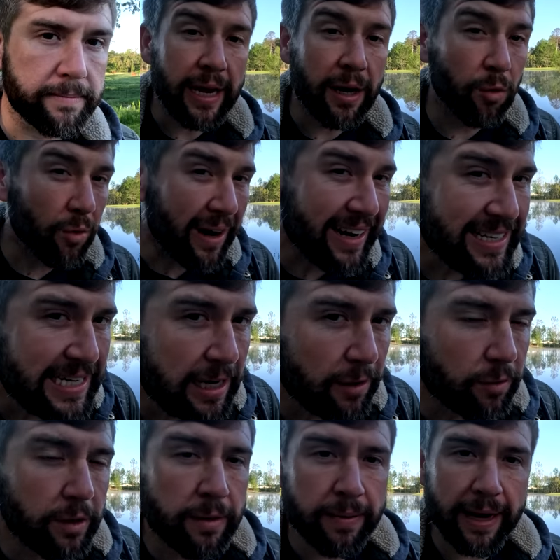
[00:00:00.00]
And Iran's
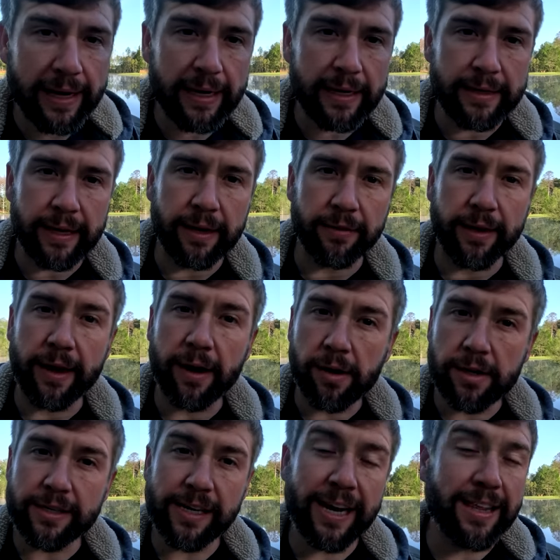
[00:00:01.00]
not really backing down. They
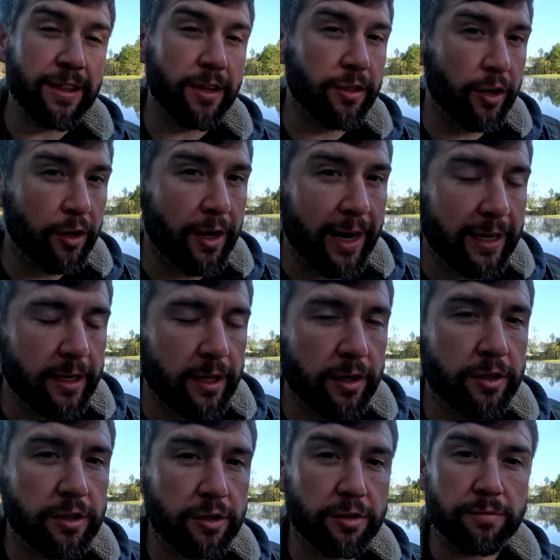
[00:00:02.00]
are saying that they're not
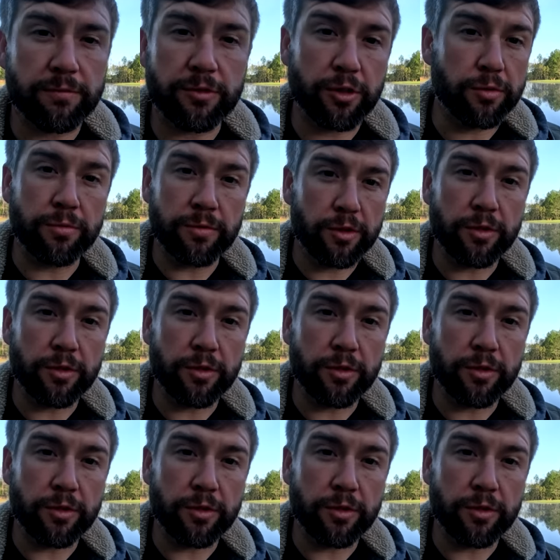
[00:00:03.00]
going to, to,